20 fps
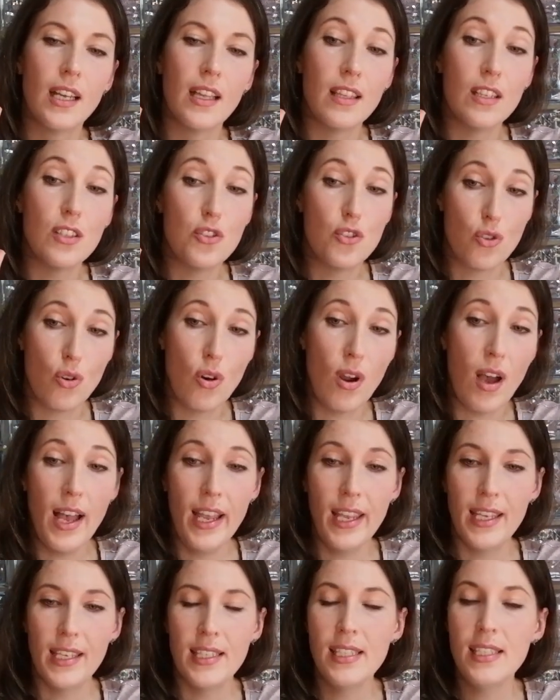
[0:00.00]
the
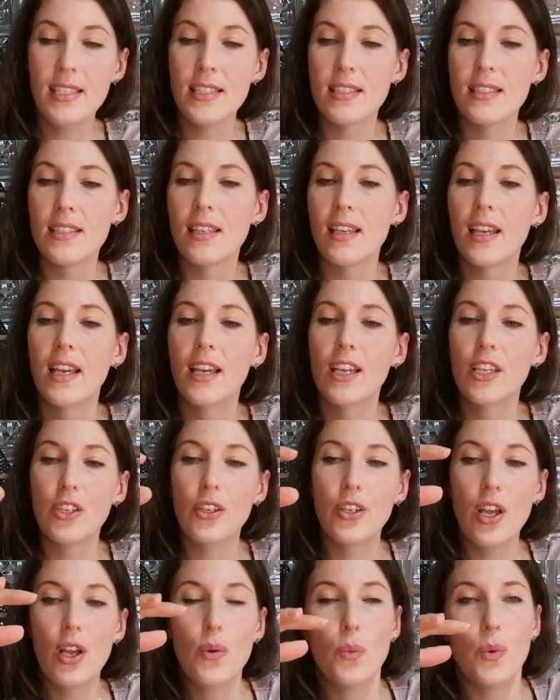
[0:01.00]
driest.
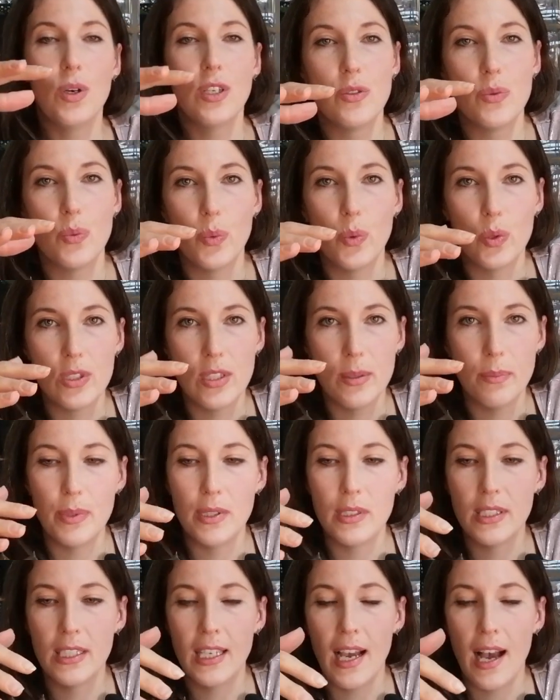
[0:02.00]
You don't want water
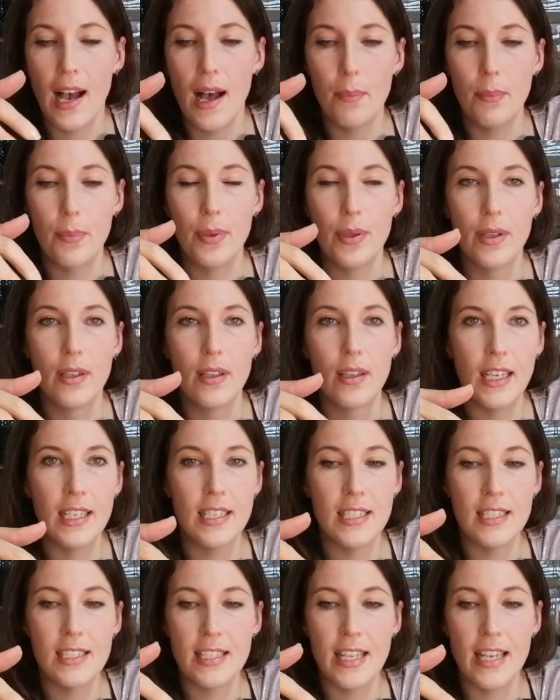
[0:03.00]
building up in
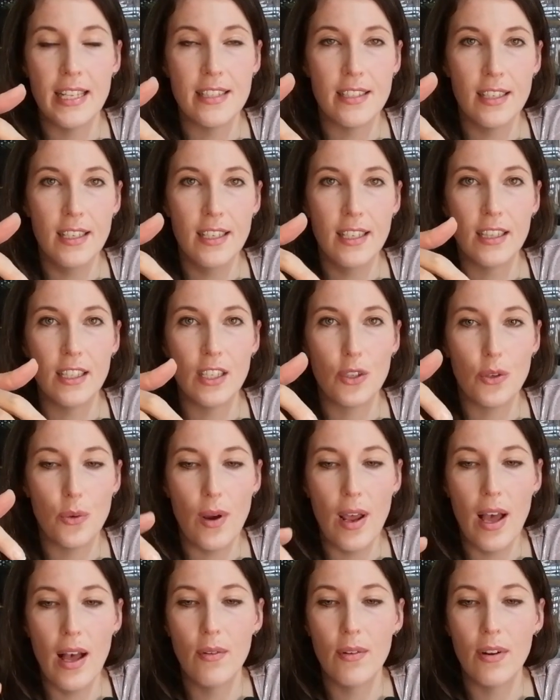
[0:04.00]
the center, in the
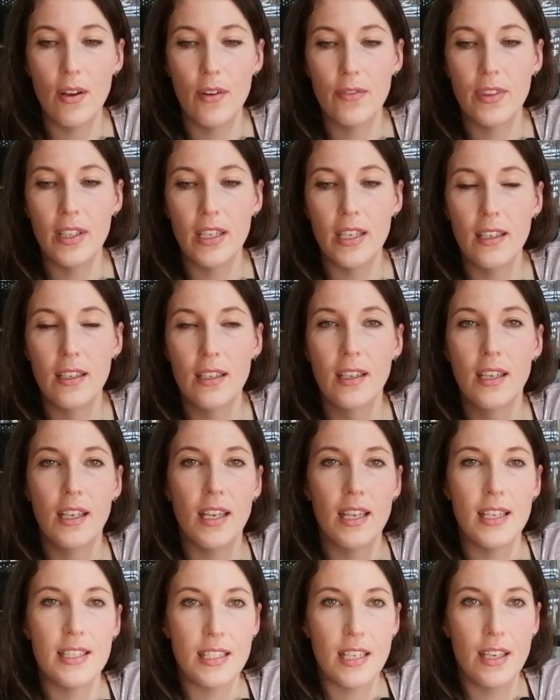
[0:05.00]
crown of the
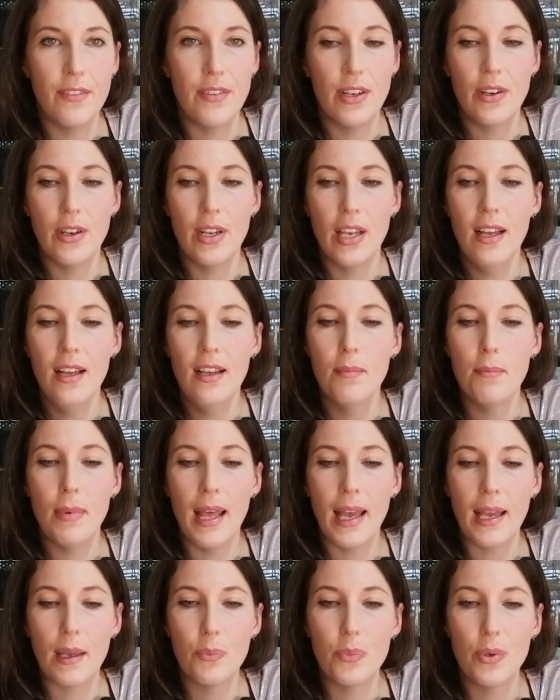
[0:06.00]
Echeveria
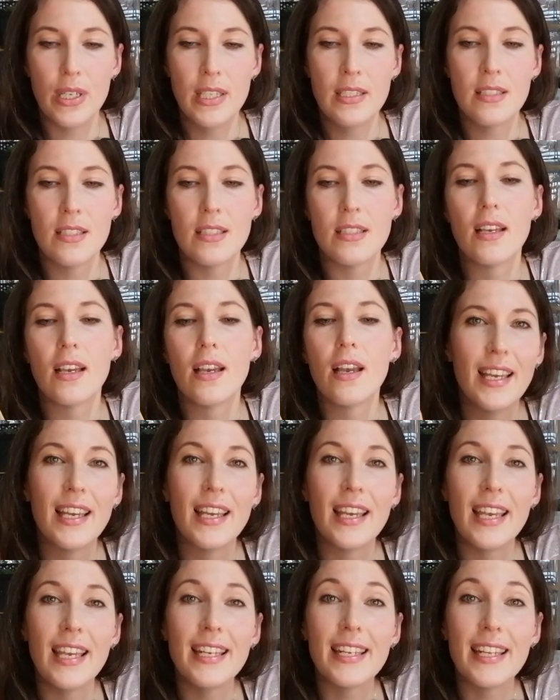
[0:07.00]
Black Prince.
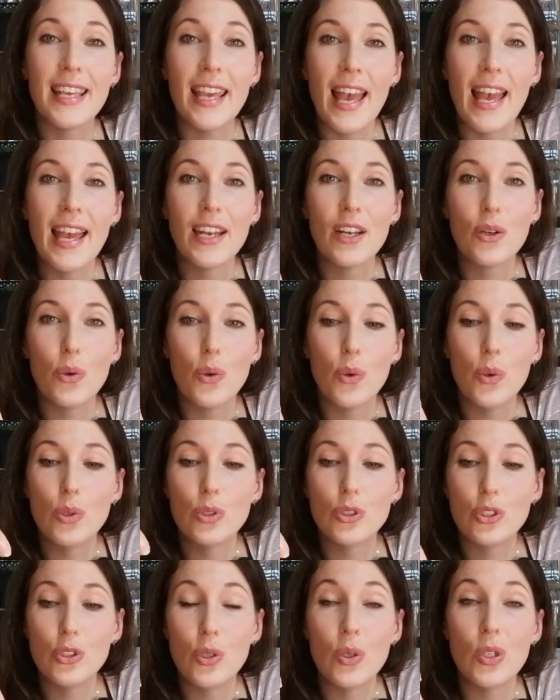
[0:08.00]
It can
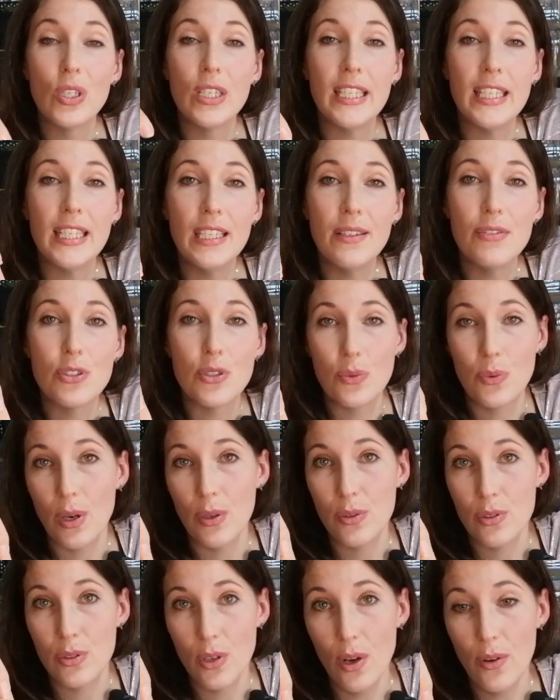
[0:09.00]
cause your leaves to
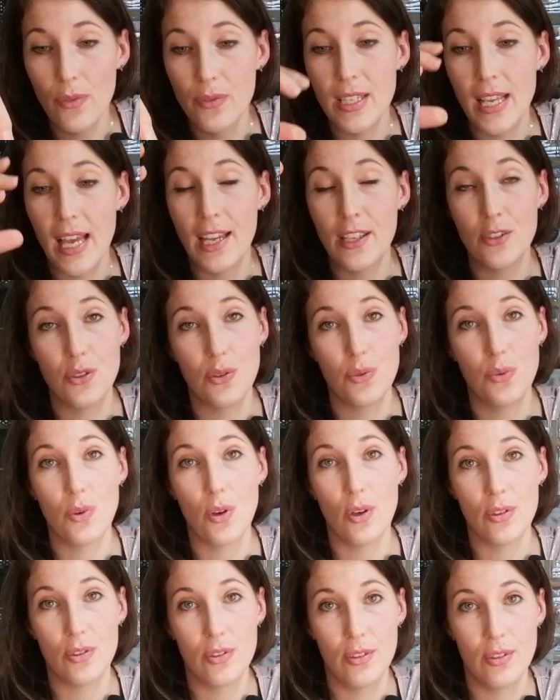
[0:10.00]
grow soft and to
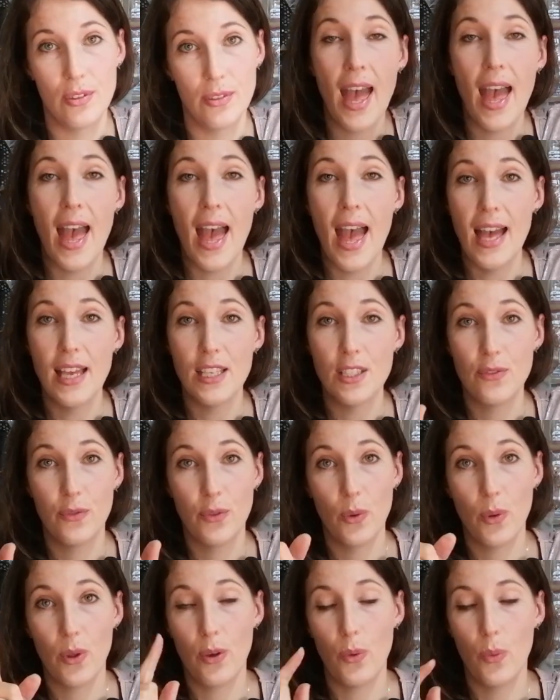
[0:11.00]
rot. As
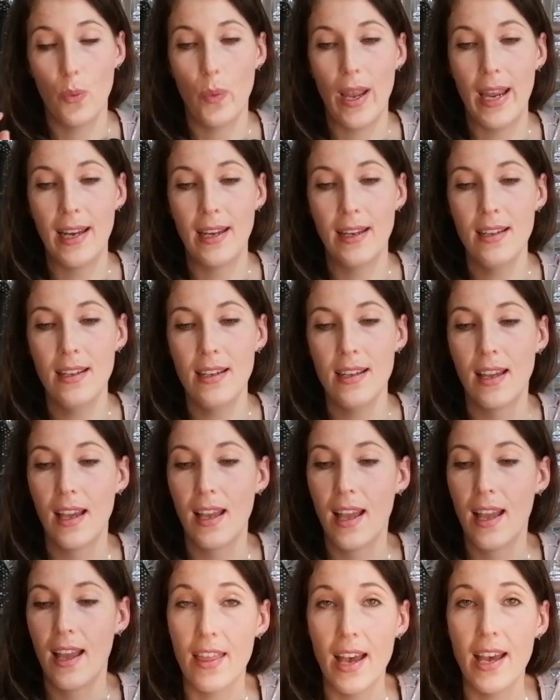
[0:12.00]
for the
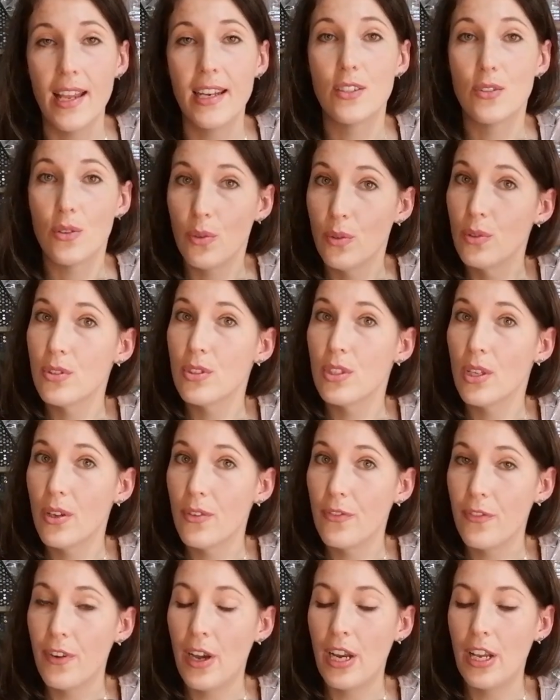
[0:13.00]
when, that is also
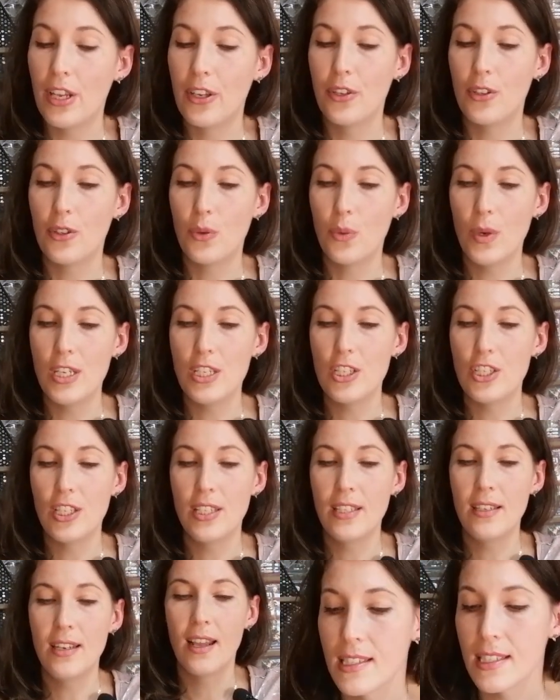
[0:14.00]
a very good
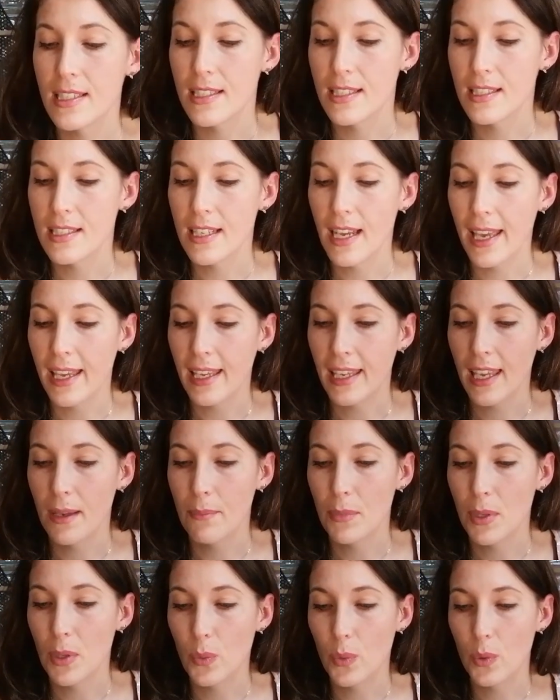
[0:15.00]
question. They
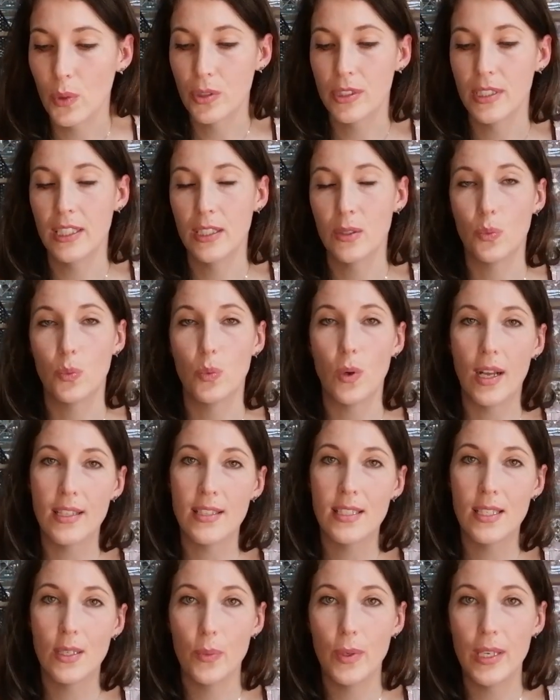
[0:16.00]
can be watered
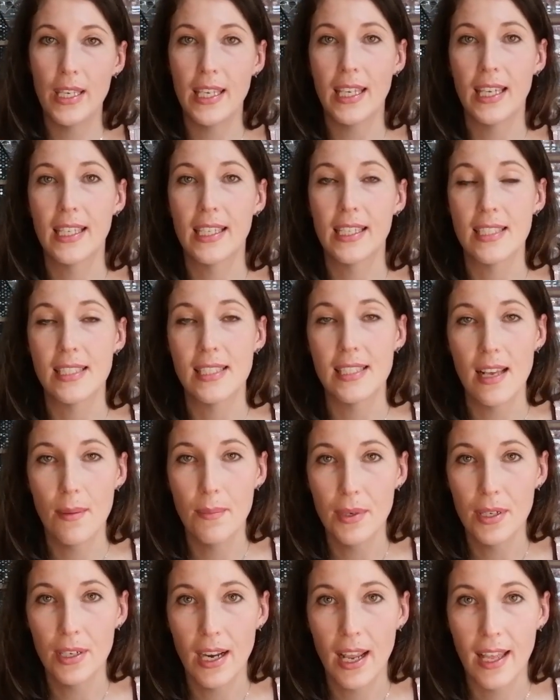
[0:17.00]
once a week in the
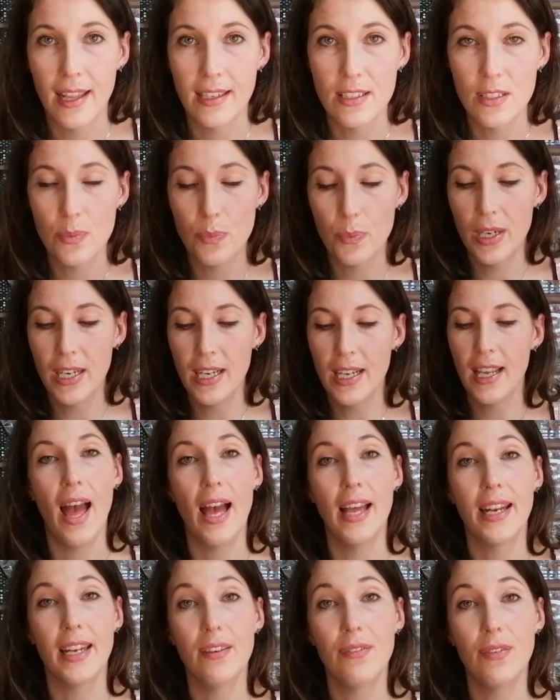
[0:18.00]
summer and spring.
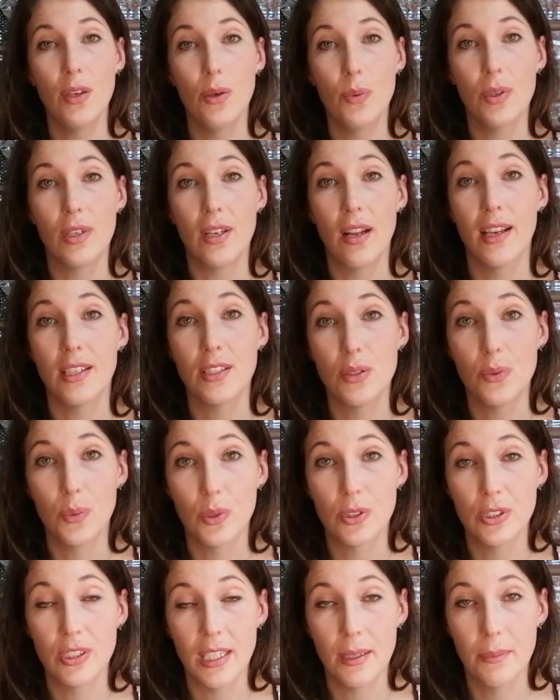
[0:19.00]
And if you would like to
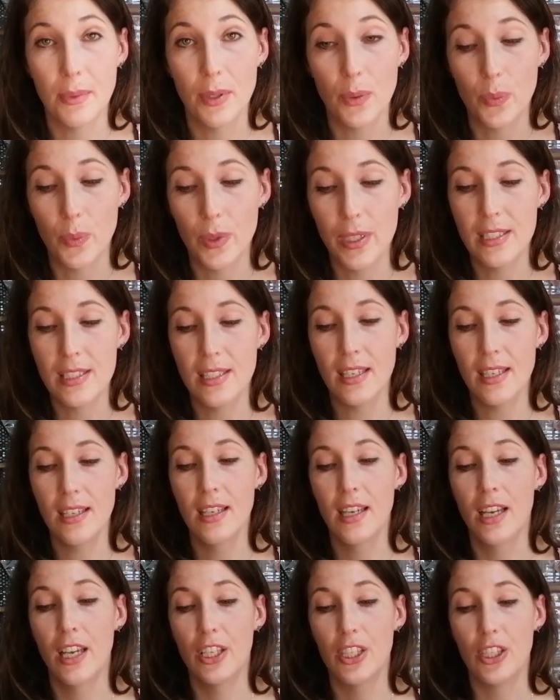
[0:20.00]
water them in the winter,
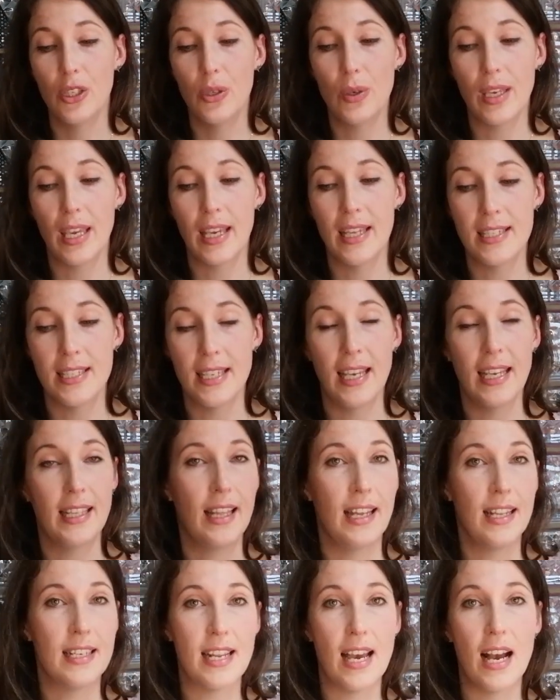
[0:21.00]
you can take
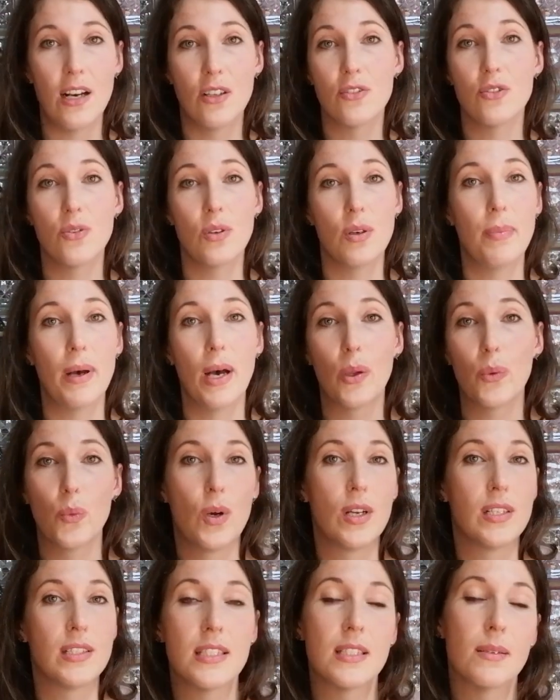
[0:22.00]
that down to about
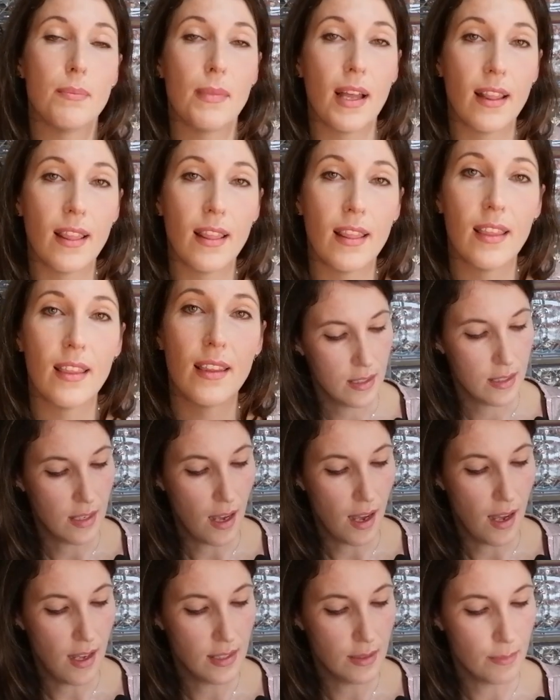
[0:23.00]
once a month.
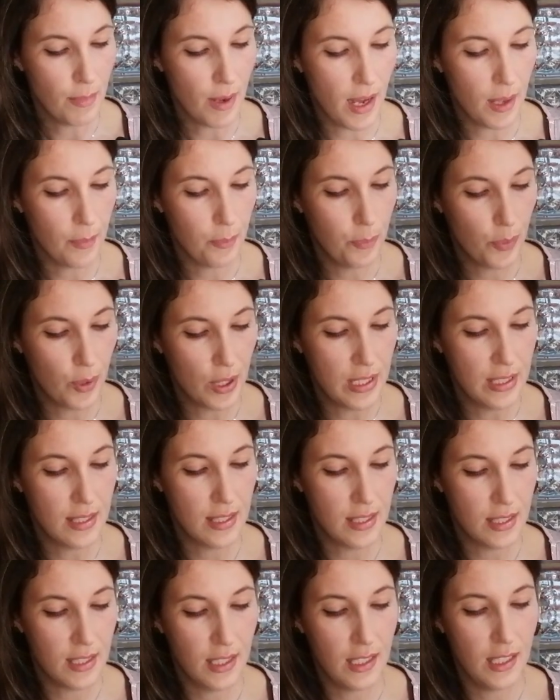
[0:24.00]
Does my
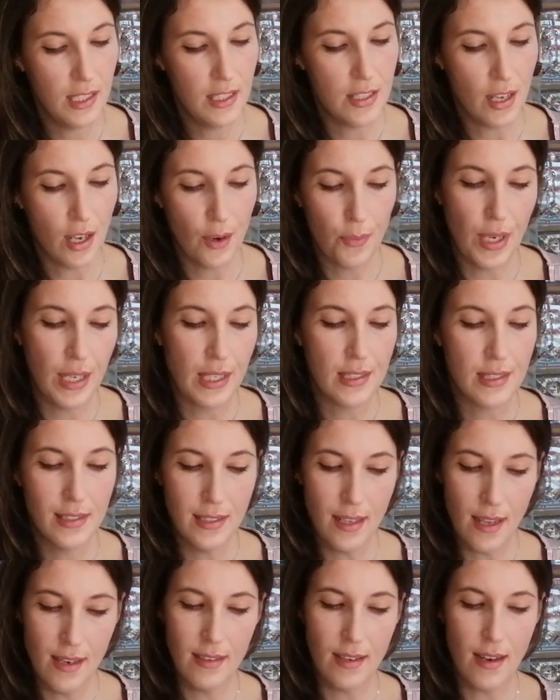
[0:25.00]
prince need direct
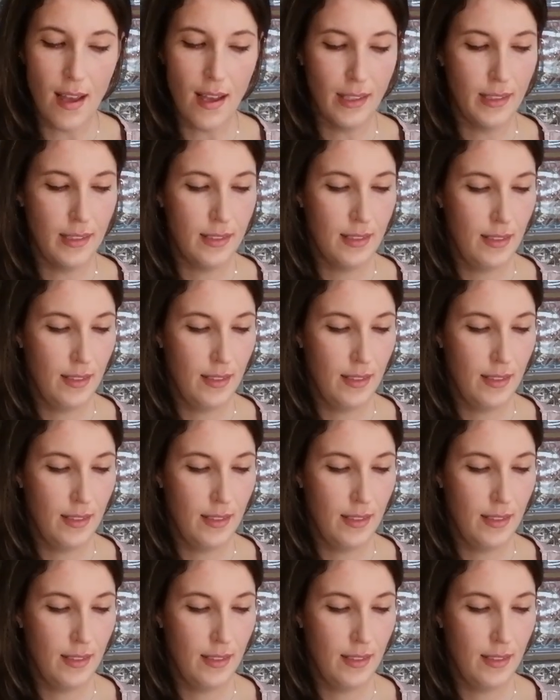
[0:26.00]
sunlight?